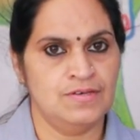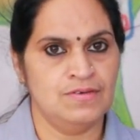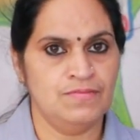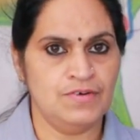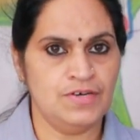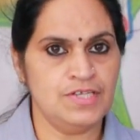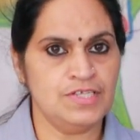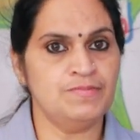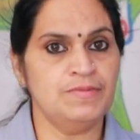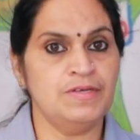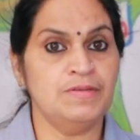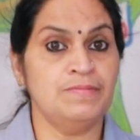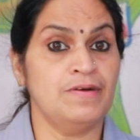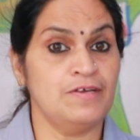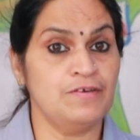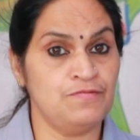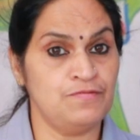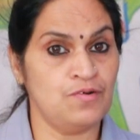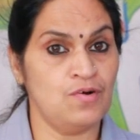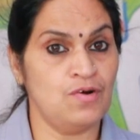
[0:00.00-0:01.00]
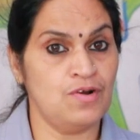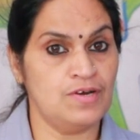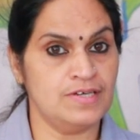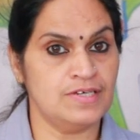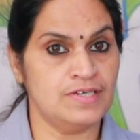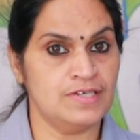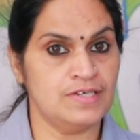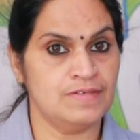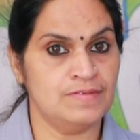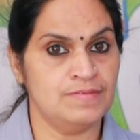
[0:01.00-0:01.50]
What is meant by
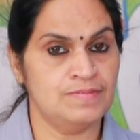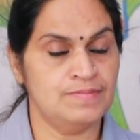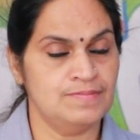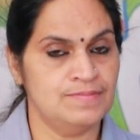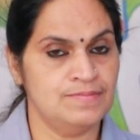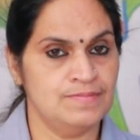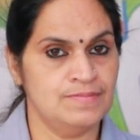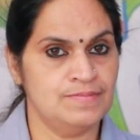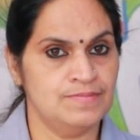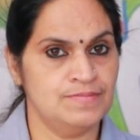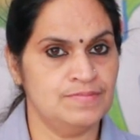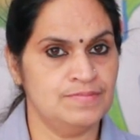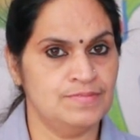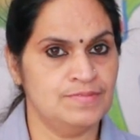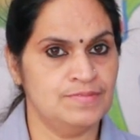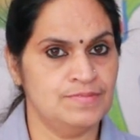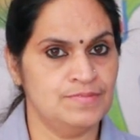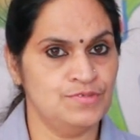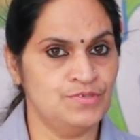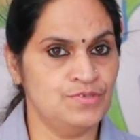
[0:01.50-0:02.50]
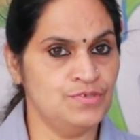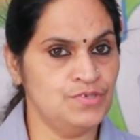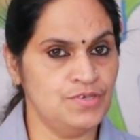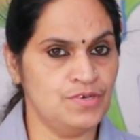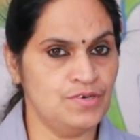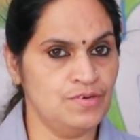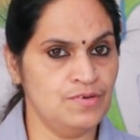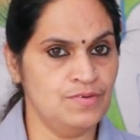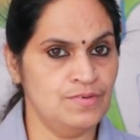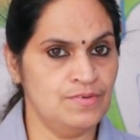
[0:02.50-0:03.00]
folder? Do you
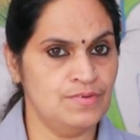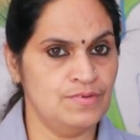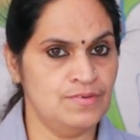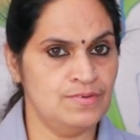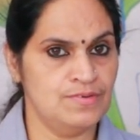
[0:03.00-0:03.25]
know?